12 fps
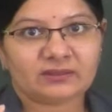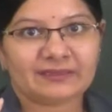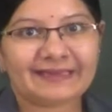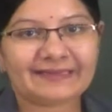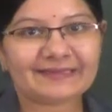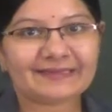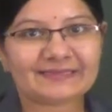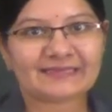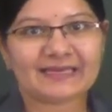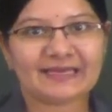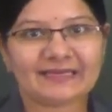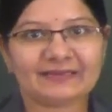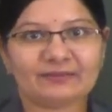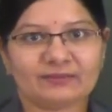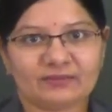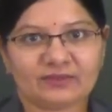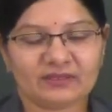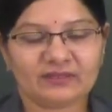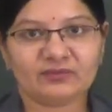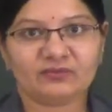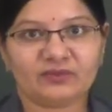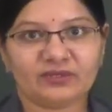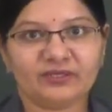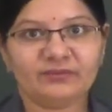letter is there in the
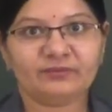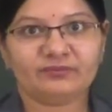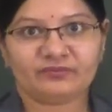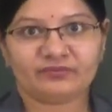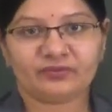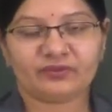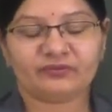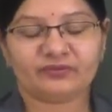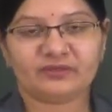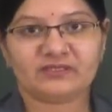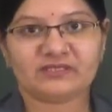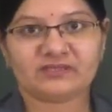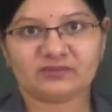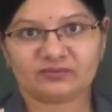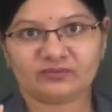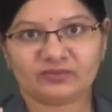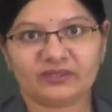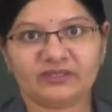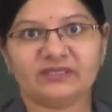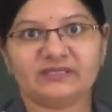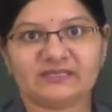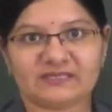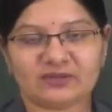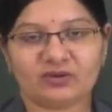word, for the first word
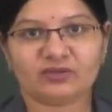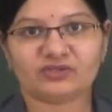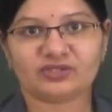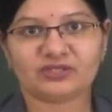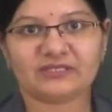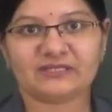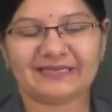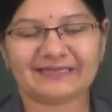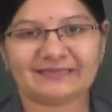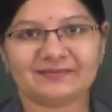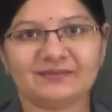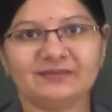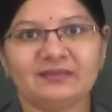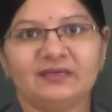it is a consonant letter,